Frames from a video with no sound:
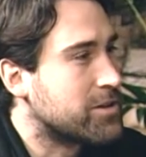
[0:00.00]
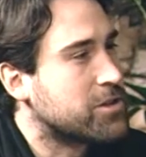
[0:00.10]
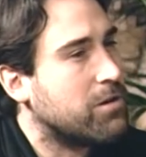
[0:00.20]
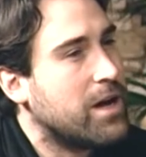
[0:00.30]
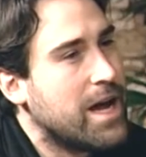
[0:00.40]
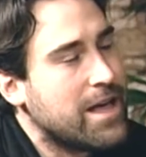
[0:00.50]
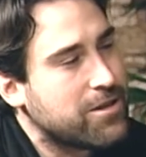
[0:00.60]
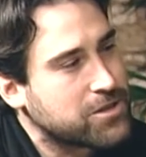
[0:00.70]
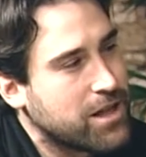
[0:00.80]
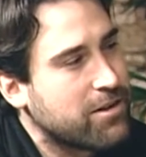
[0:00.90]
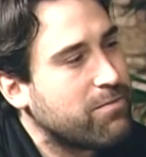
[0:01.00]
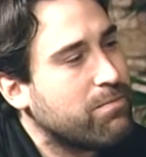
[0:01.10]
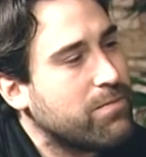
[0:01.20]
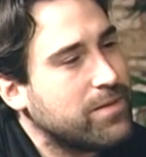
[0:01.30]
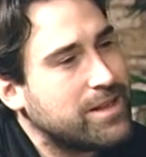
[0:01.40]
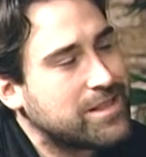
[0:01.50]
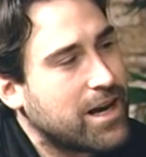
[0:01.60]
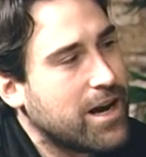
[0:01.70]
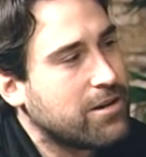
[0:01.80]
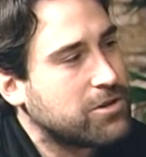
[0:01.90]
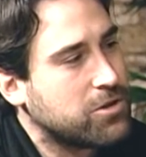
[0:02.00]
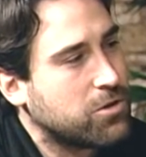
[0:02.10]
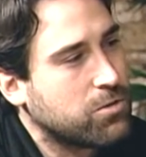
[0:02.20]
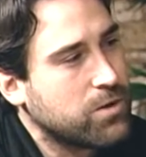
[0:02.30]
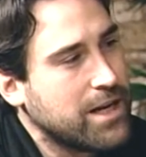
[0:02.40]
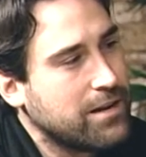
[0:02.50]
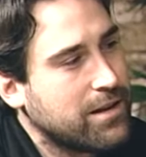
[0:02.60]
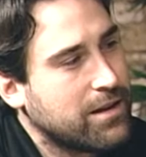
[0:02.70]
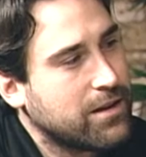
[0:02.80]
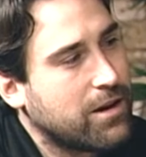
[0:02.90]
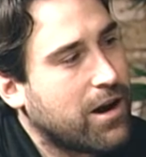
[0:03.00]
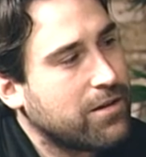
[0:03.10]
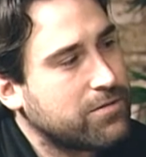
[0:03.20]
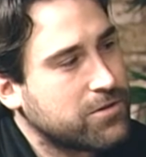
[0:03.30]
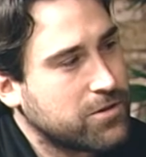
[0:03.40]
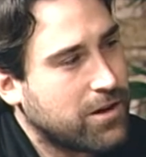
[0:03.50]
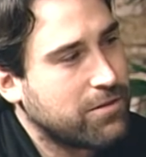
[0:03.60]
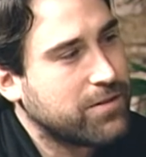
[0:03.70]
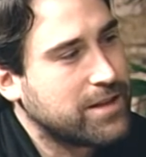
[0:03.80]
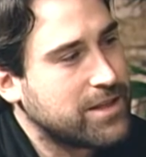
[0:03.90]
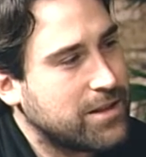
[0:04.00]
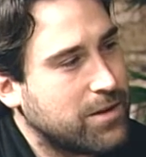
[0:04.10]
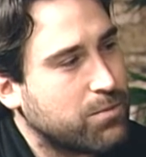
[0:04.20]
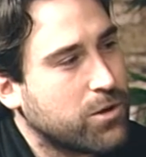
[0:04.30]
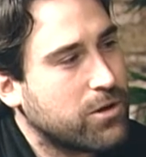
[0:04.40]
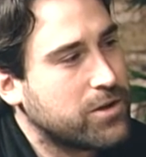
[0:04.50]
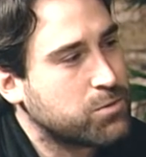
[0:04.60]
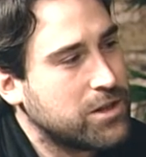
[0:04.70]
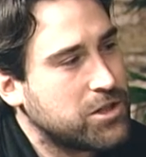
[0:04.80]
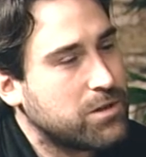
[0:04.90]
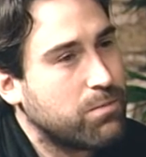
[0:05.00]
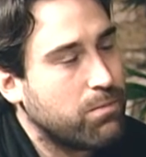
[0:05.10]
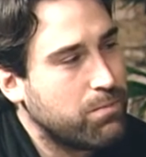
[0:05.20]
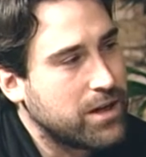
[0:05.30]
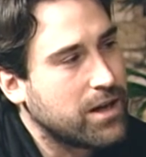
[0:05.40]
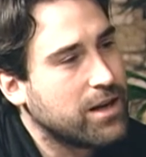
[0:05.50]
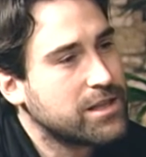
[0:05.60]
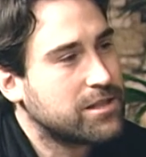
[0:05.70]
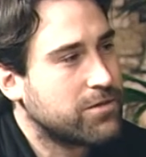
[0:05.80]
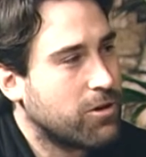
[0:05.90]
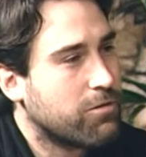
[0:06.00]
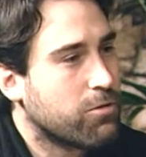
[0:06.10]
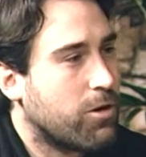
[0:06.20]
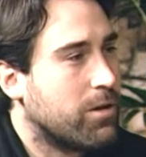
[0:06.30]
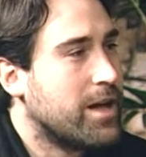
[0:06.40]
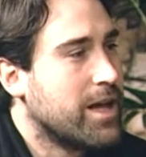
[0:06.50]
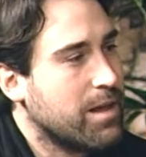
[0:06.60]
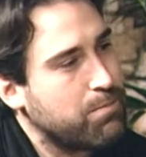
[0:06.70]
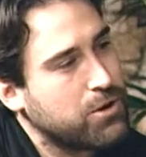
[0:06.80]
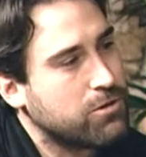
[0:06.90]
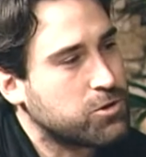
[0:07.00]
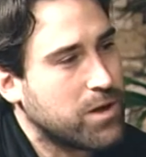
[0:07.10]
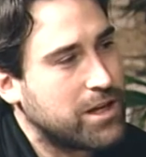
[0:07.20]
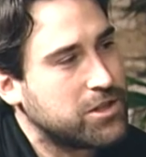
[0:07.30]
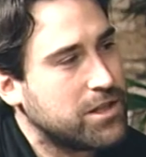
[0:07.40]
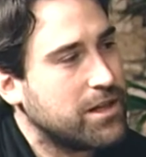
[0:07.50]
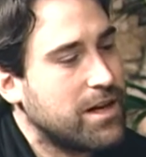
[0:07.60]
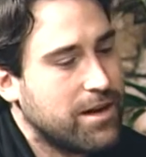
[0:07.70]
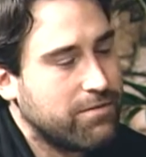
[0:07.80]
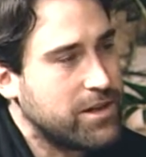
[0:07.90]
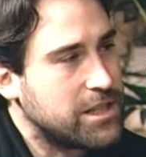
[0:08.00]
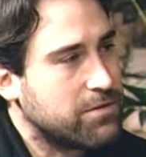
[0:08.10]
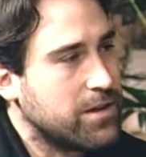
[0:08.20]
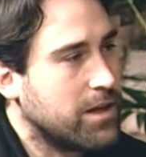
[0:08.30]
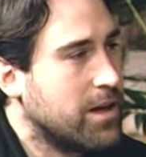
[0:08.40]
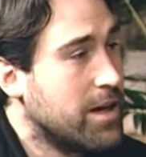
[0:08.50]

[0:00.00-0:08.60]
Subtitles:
So there's a lot of desire to create conflict and embroil this region because of an overall imperial strategy vis-a-vis